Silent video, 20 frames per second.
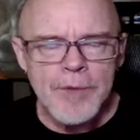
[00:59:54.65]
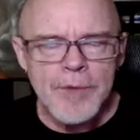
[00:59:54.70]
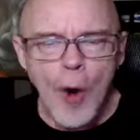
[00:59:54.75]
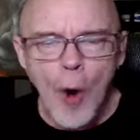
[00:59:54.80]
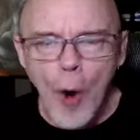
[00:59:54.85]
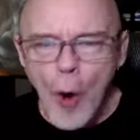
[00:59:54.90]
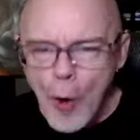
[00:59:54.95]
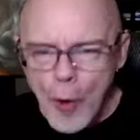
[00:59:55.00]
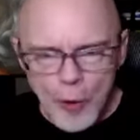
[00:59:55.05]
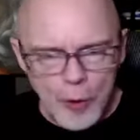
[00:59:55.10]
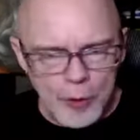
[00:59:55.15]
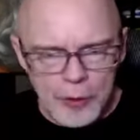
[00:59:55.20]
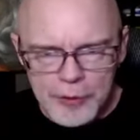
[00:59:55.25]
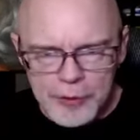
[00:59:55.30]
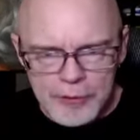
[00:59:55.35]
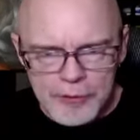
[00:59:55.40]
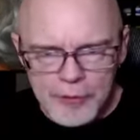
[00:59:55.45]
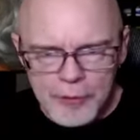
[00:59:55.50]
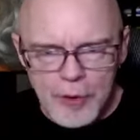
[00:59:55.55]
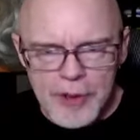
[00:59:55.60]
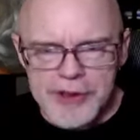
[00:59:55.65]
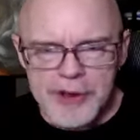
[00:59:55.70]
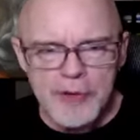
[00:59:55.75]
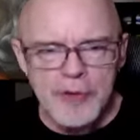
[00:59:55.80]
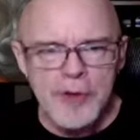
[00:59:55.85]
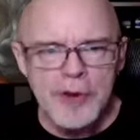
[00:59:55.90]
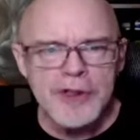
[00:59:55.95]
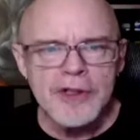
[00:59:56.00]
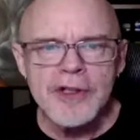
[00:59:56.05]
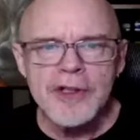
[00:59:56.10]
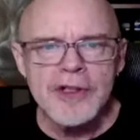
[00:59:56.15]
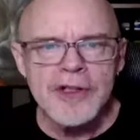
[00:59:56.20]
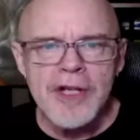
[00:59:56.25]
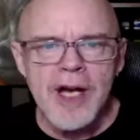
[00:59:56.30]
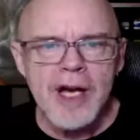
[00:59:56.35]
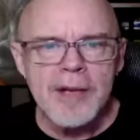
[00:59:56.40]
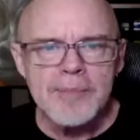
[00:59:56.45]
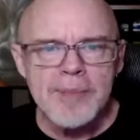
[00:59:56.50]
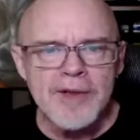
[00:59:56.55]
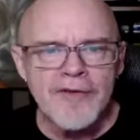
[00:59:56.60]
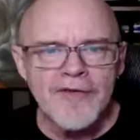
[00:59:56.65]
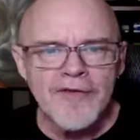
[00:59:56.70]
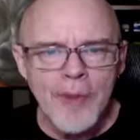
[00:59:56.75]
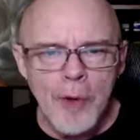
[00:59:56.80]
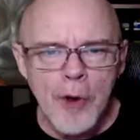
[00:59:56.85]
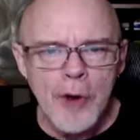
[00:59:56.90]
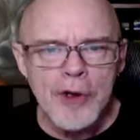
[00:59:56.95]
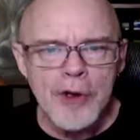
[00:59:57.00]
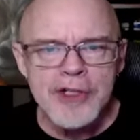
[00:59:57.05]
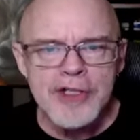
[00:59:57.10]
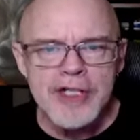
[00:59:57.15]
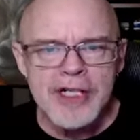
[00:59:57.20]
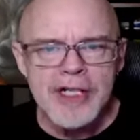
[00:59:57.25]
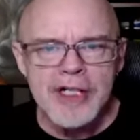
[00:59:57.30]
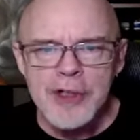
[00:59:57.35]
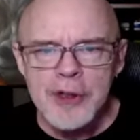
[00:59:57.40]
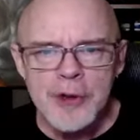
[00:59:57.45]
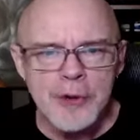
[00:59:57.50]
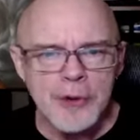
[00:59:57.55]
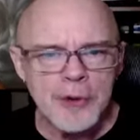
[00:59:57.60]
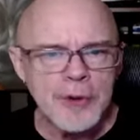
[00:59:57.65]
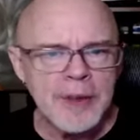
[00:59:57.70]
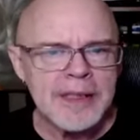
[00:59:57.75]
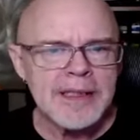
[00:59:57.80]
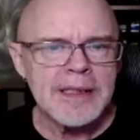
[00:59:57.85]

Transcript: Old witchwood could not be forged anew.